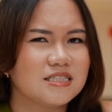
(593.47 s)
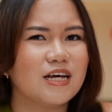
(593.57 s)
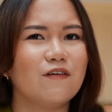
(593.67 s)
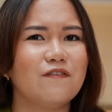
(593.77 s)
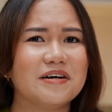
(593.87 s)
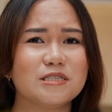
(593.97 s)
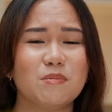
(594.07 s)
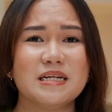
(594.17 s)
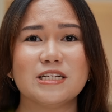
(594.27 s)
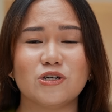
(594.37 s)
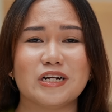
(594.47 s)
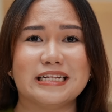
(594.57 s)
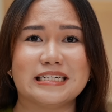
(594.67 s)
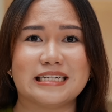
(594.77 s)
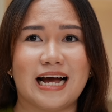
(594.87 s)
Self-explanatory
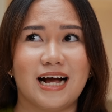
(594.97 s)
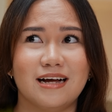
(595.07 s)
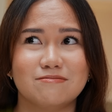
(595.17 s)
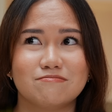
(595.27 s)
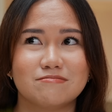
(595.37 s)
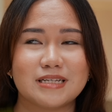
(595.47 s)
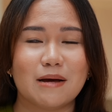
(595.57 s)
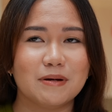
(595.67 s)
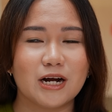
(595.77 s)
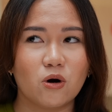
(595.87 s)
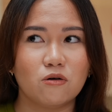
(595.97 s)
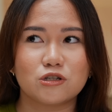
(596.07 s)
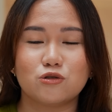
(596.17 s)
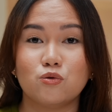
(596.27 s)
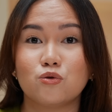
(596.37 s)
na siya. Camera
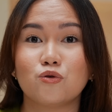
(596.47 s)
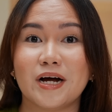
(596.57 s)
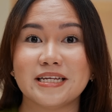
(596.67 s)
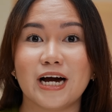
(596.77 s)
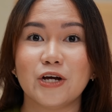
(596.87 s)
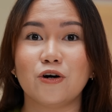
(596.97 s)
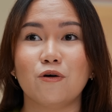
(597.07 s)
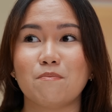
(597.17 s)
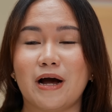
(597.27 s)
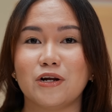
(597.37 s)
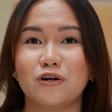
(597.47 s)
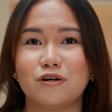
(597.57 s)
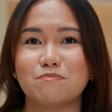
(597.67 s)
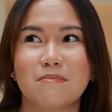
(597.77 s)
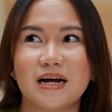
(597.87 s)
Coach, tuturuan niya kayo kung paano
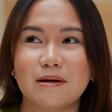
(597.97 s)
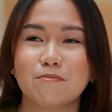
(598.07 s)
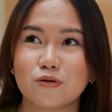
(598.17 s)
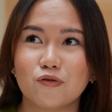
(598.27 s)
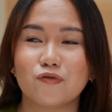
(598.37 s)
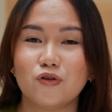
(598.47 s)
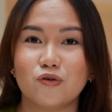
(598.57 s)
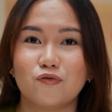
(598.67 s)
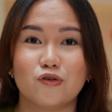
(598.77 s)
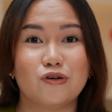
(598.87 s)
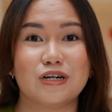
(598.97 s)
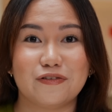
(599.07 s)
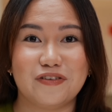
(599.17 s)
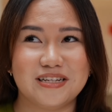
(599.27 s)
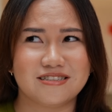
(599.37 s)
ma-improve yung
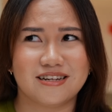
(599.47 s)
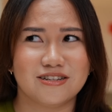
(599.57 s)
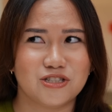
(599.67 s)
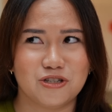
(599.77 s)
photography skills